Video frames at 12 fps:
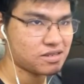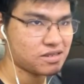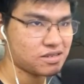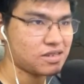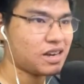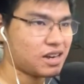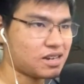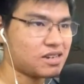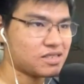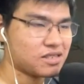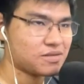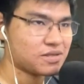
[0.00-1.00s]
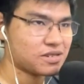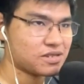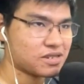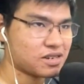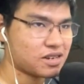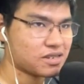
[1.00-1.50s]
Yeah, it is the returning
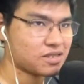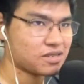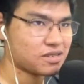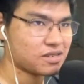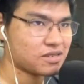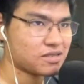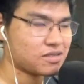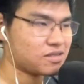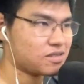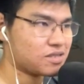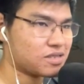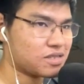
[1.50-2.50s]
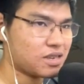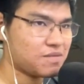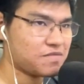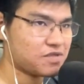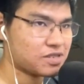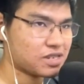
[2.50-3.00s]
cast. Yeah. It's the same
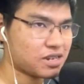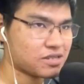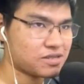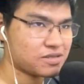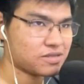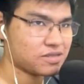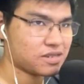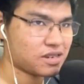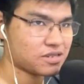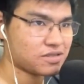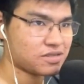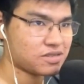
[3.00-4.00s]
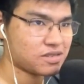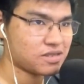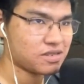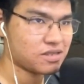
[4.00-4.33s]
voice actors, actresses.